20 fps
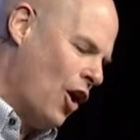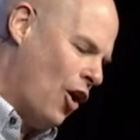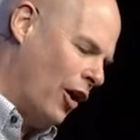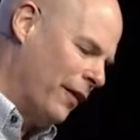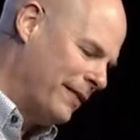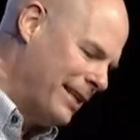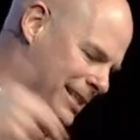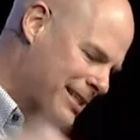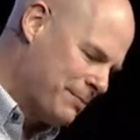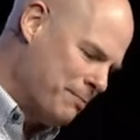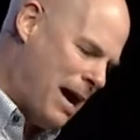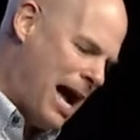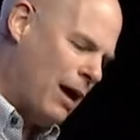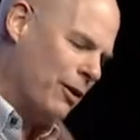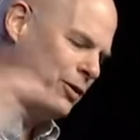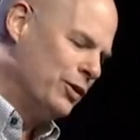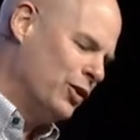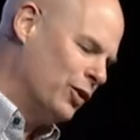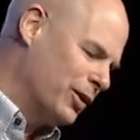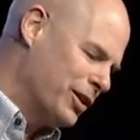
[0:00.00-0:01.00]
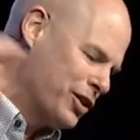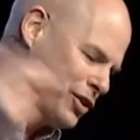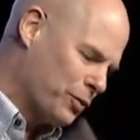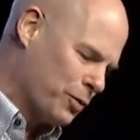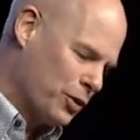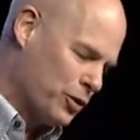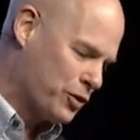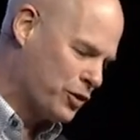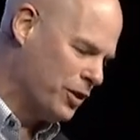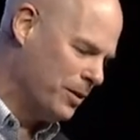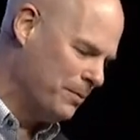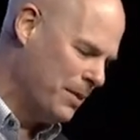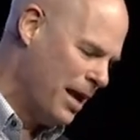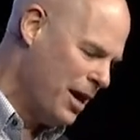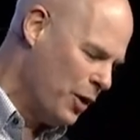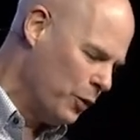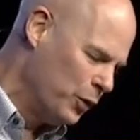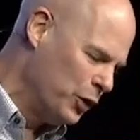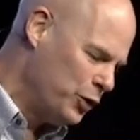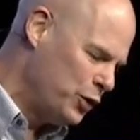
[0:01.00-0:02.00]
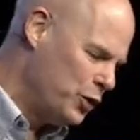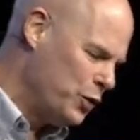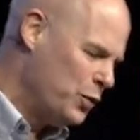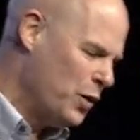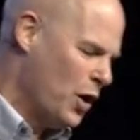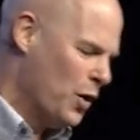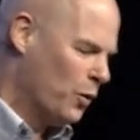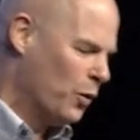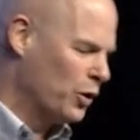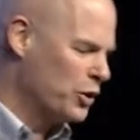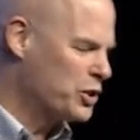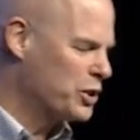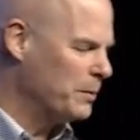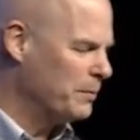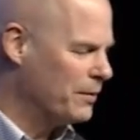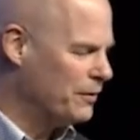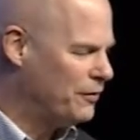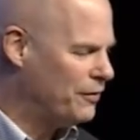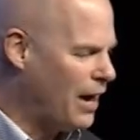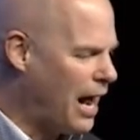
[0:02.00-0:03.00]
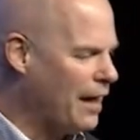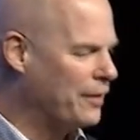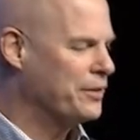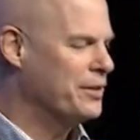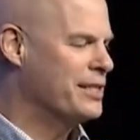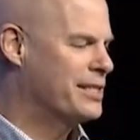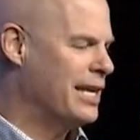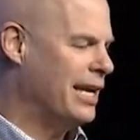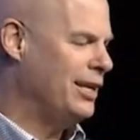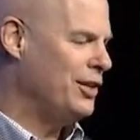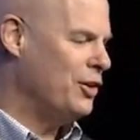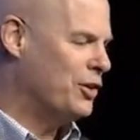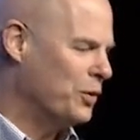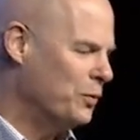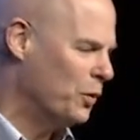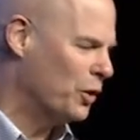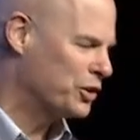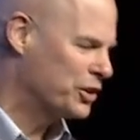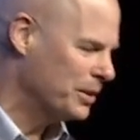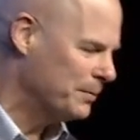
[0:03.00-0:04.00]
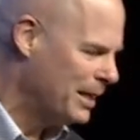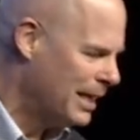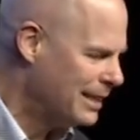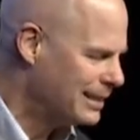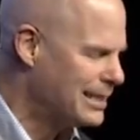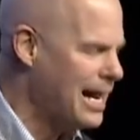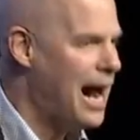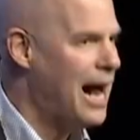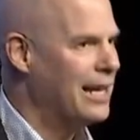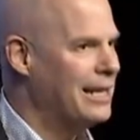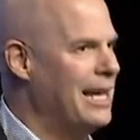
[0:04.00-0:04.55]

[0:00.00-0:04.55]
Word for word: on this mountain nor in Jerusalem will you worship the Father. He's saying you can worship God